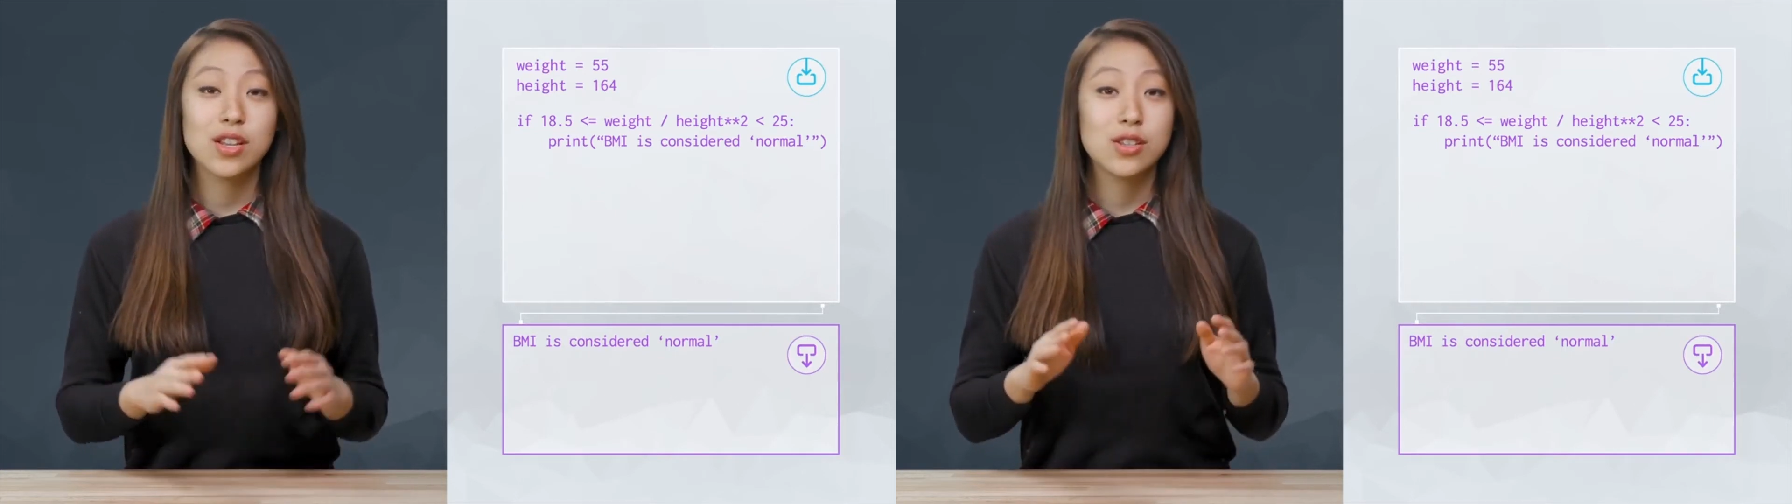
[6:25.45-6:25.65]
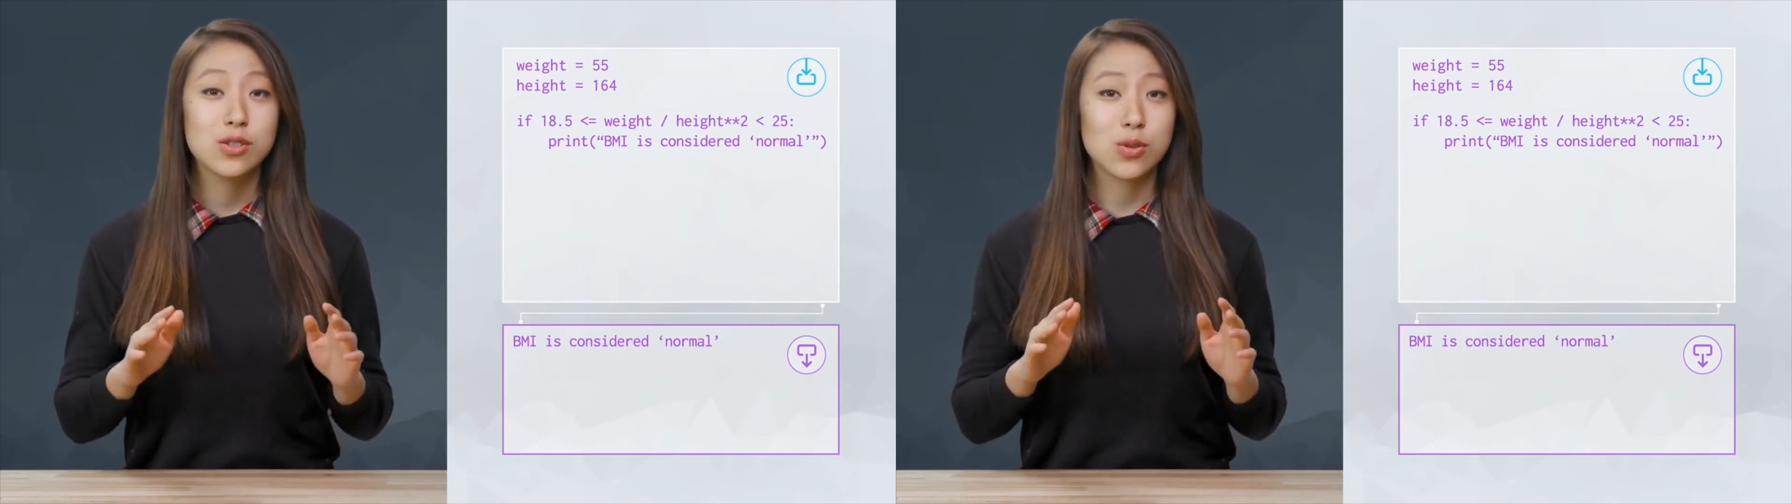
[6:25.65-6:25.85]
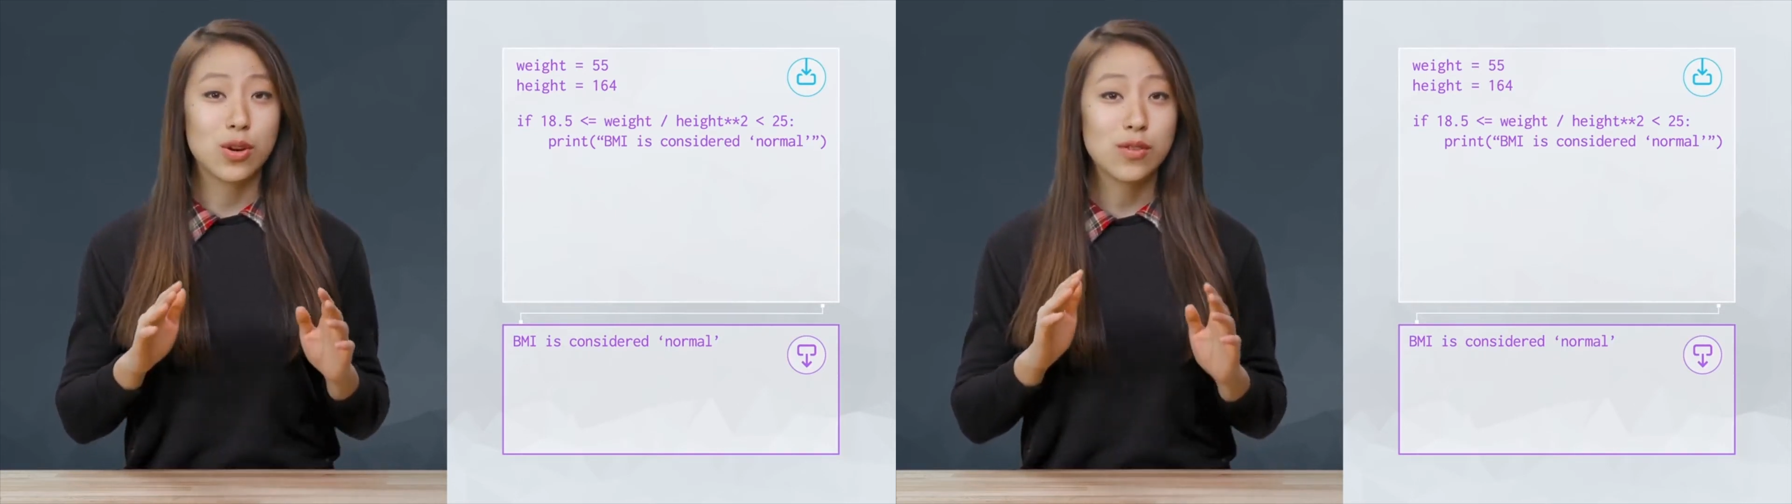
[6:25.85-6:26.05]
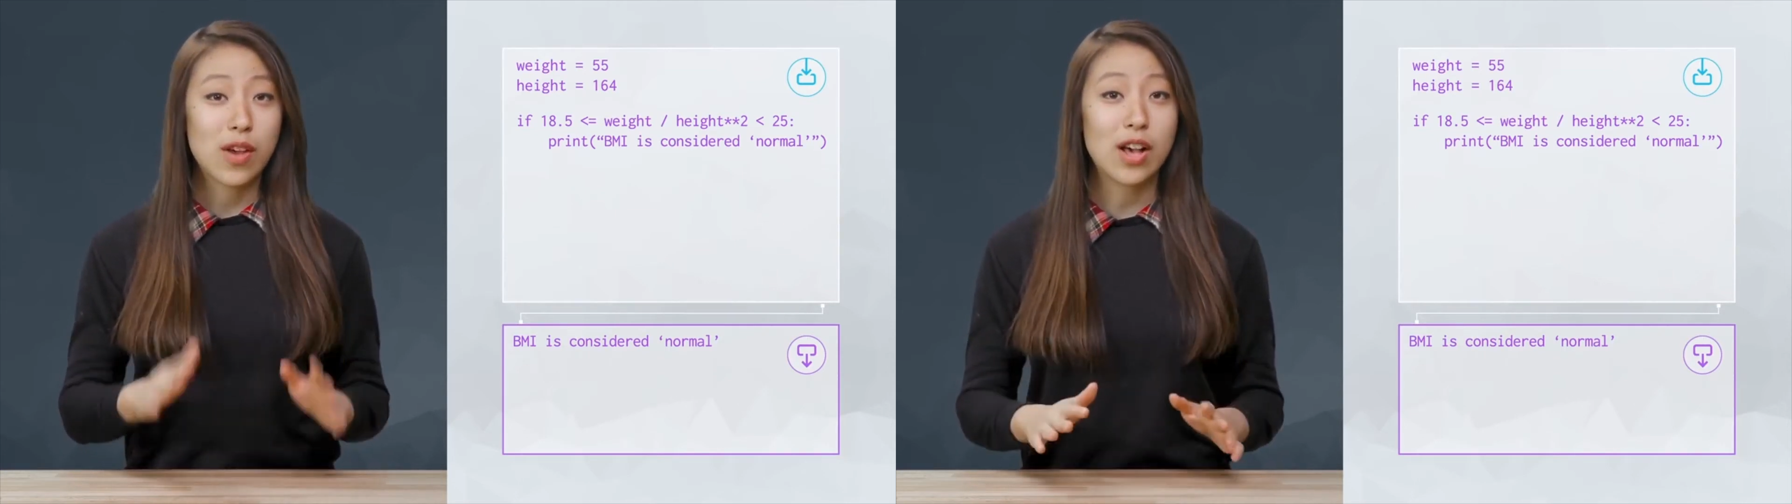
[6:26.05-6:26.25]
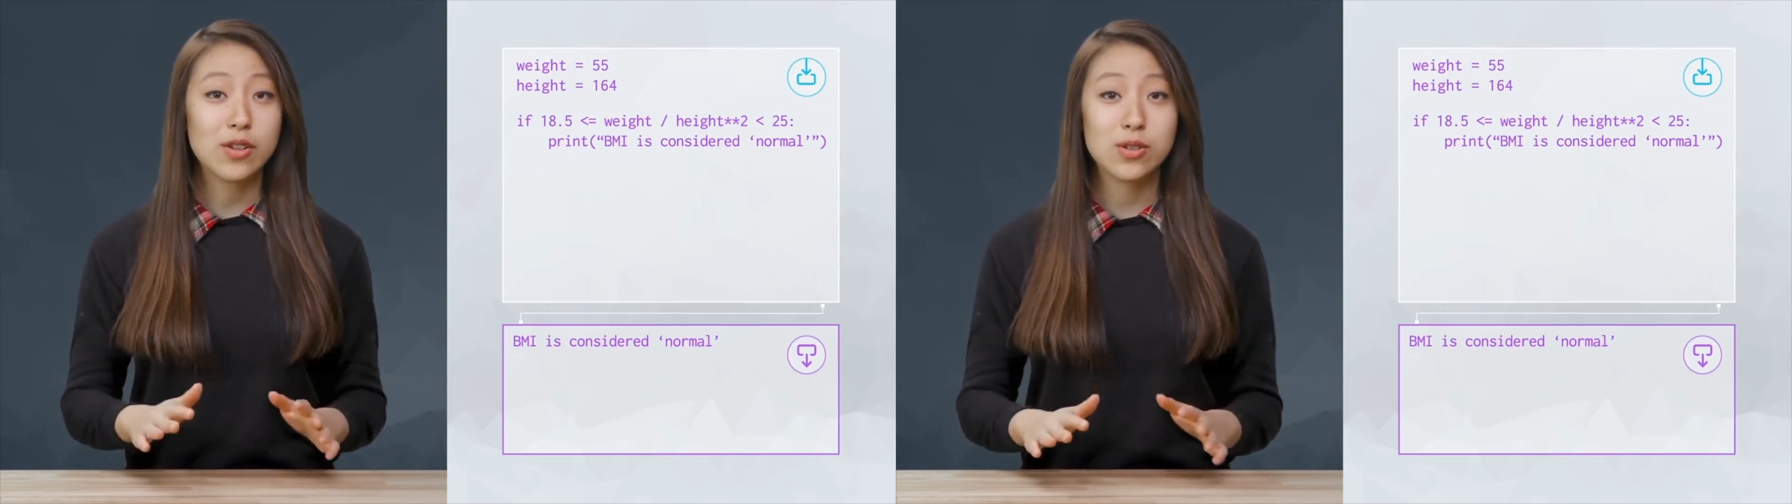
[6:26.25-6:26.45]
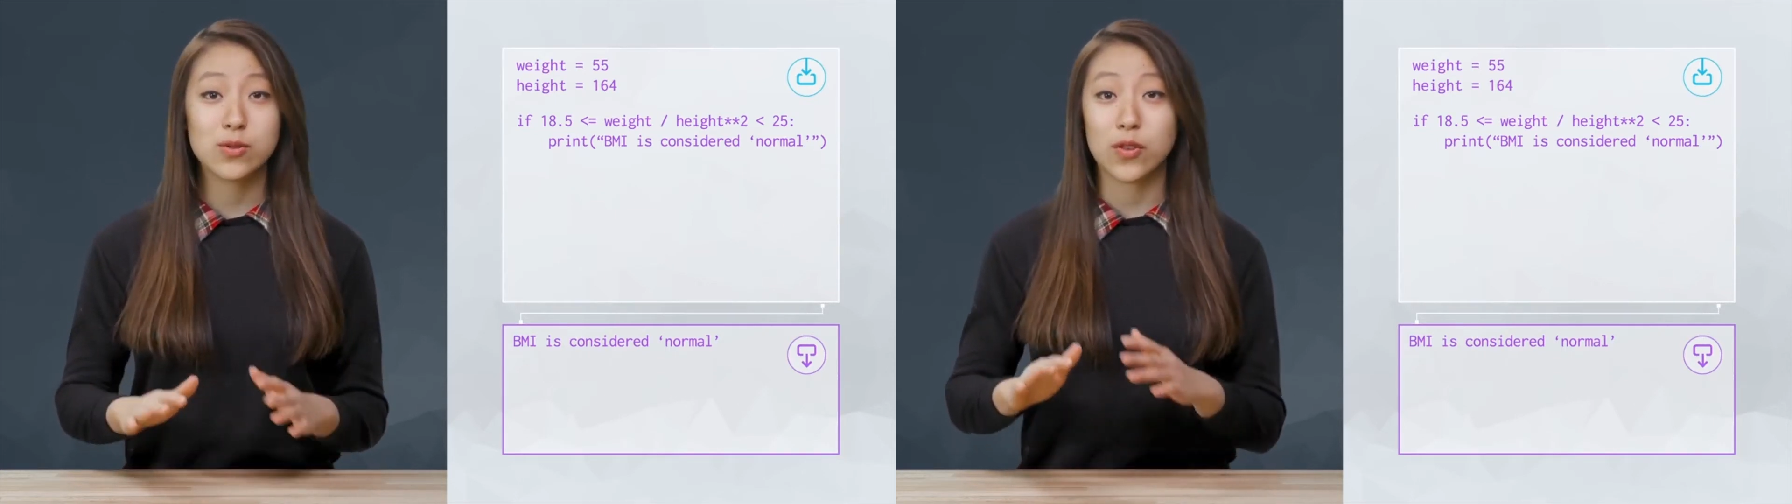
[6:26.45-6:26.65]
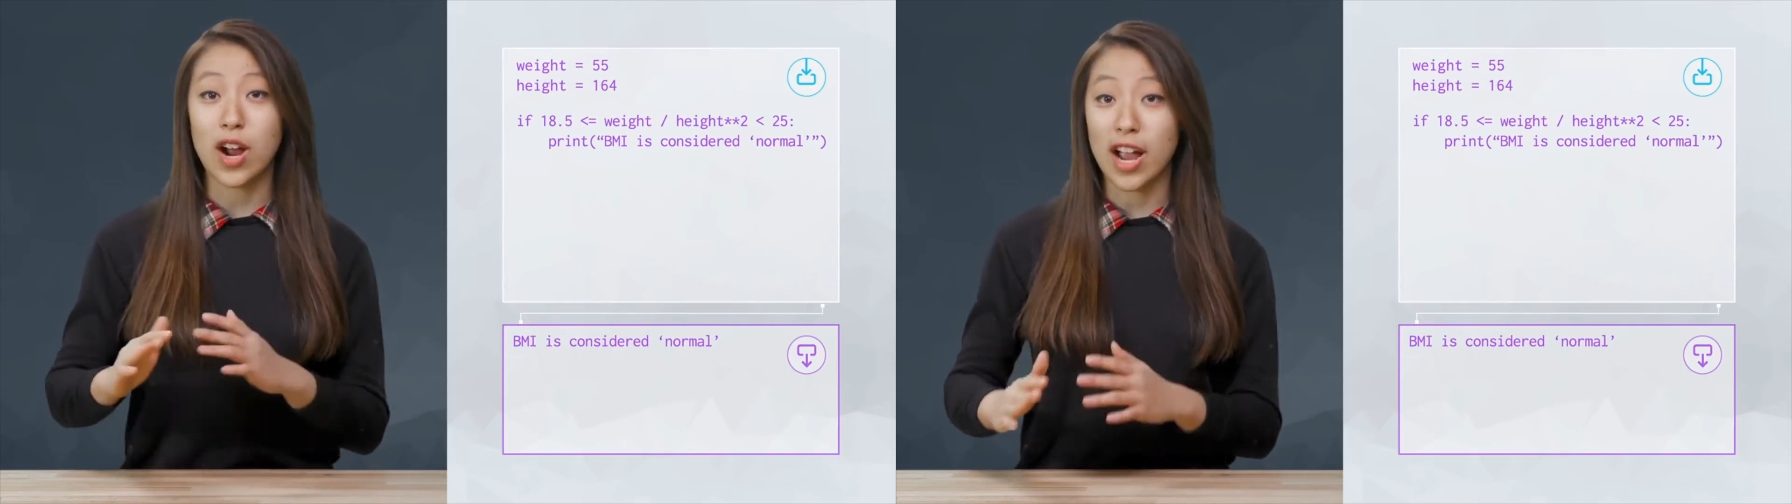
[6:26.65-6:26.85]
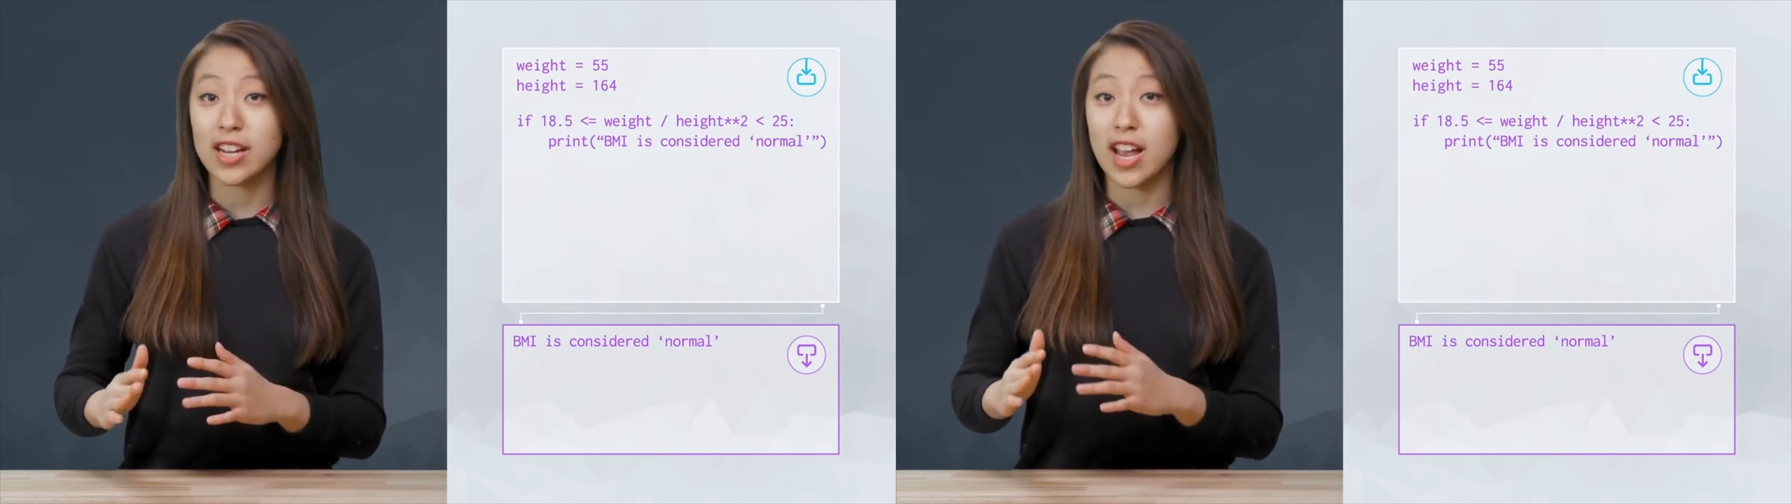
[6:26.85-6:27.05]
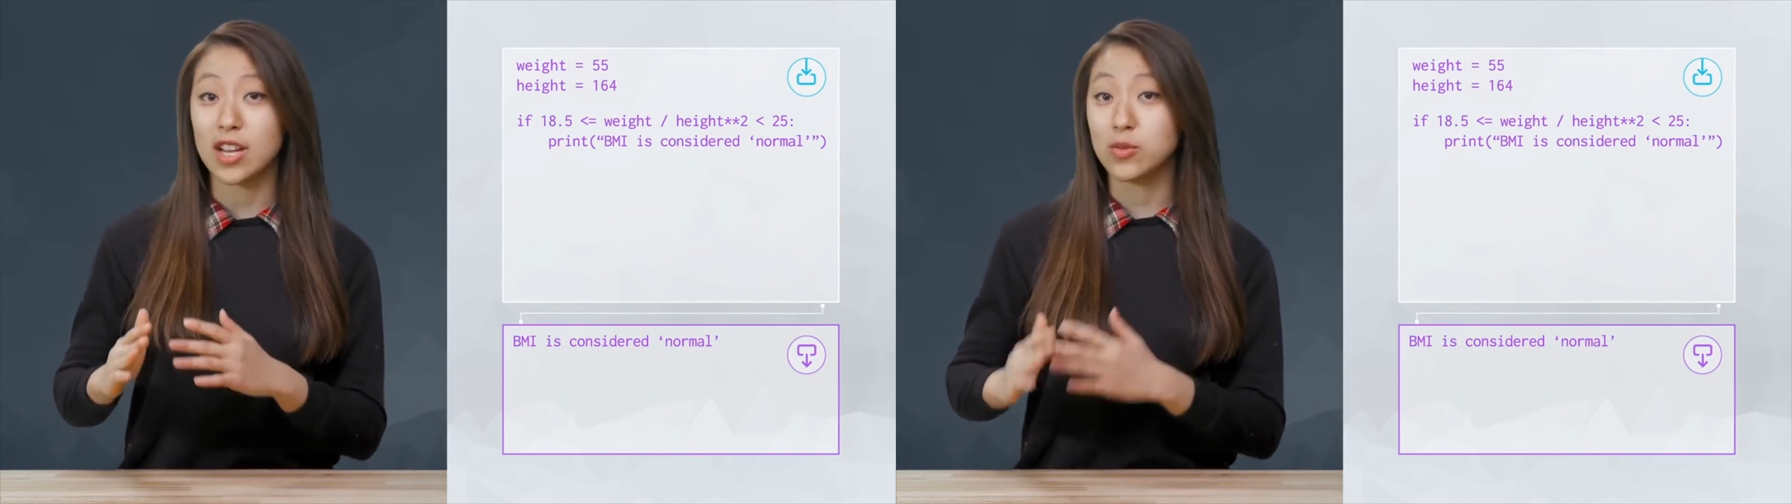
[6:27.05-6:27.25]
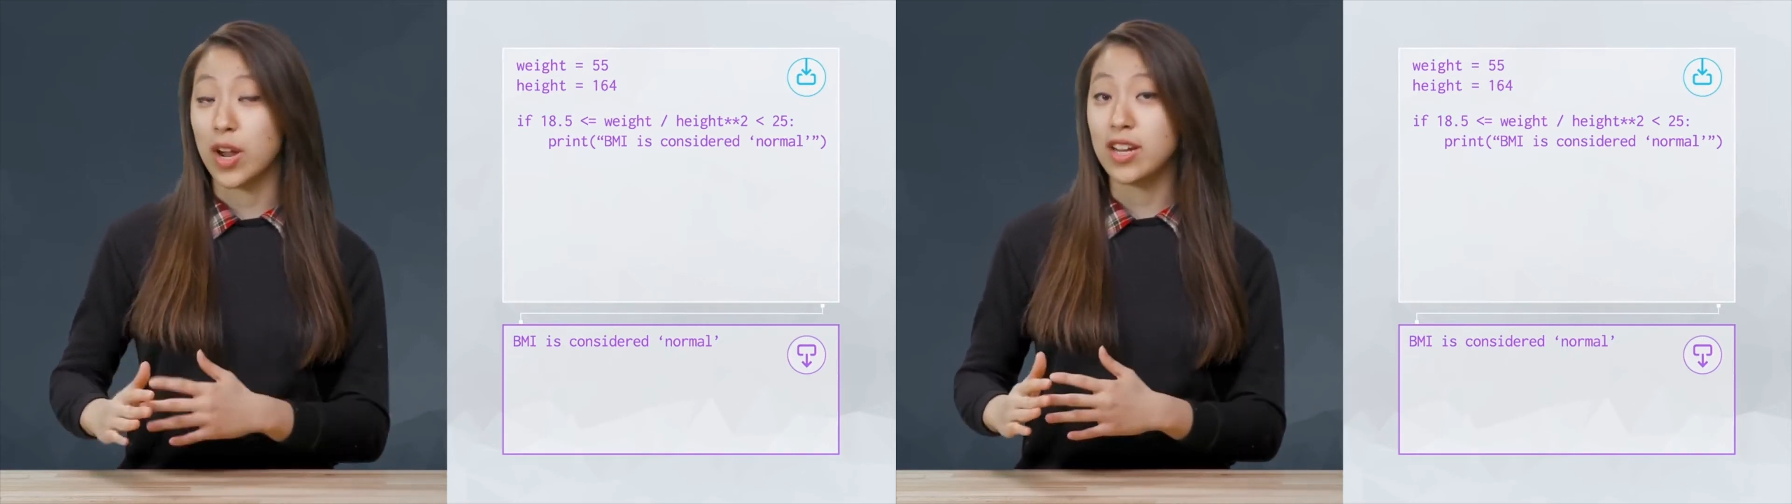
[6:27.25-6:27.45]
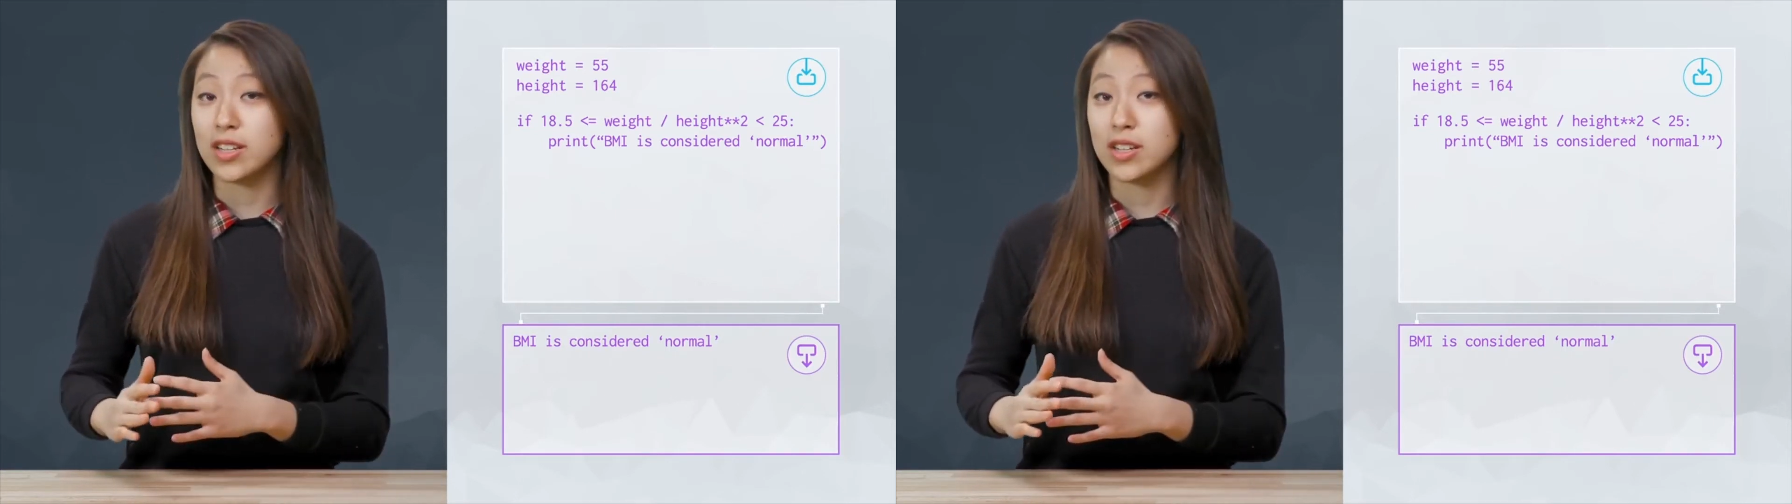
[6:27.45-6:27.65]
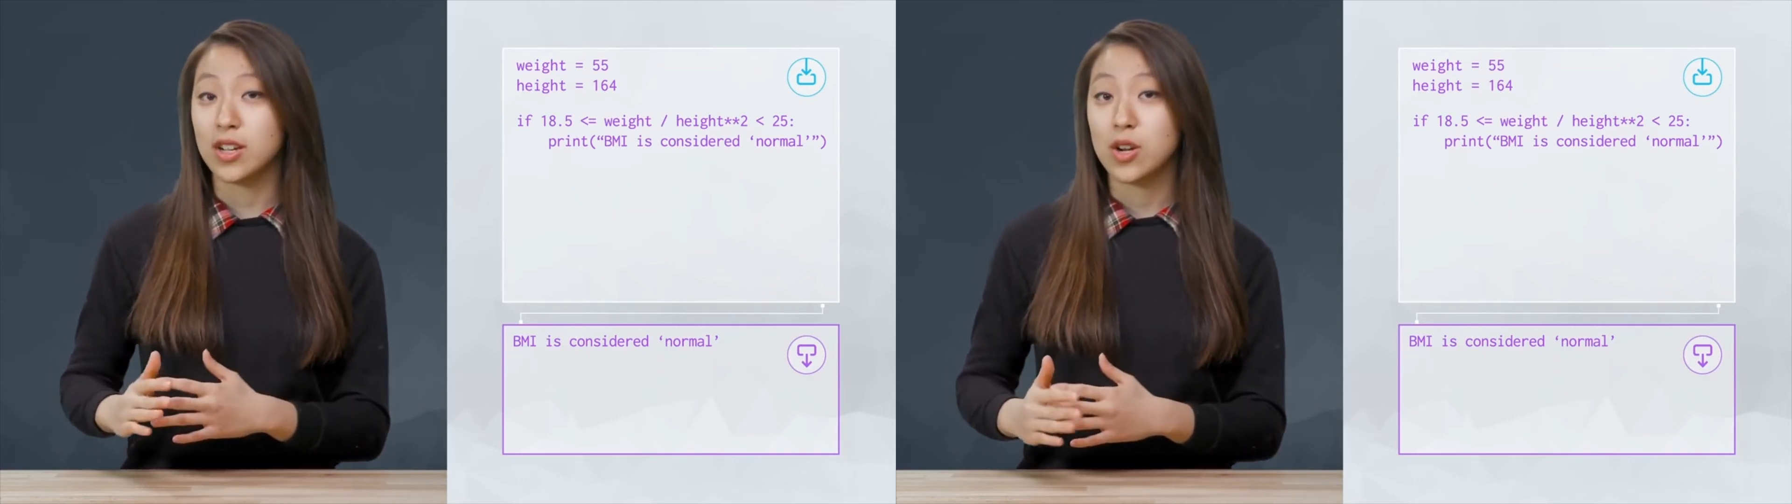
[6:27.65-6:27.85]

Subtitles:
Storing values for height and weight,